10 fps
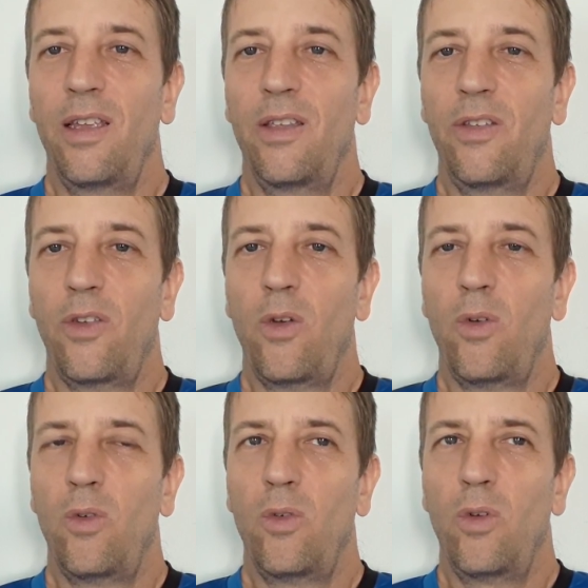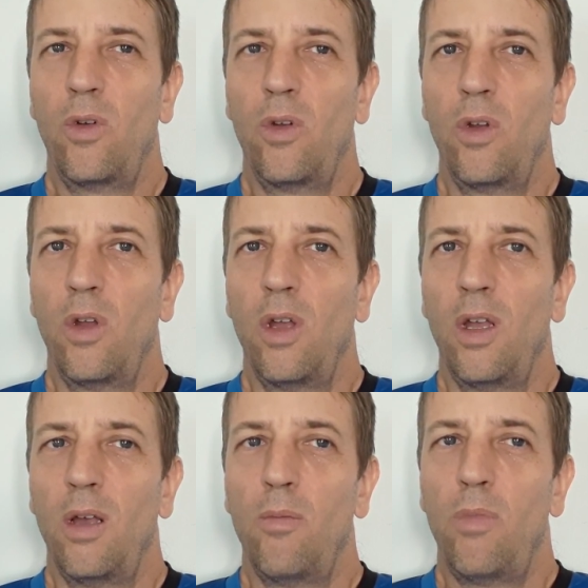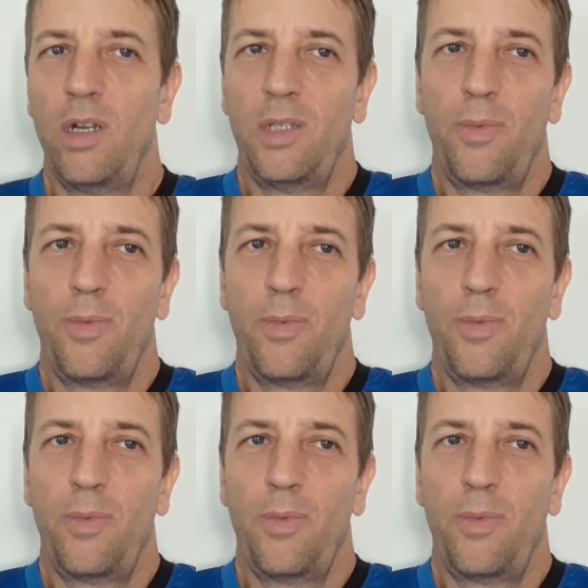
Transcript: So, but it's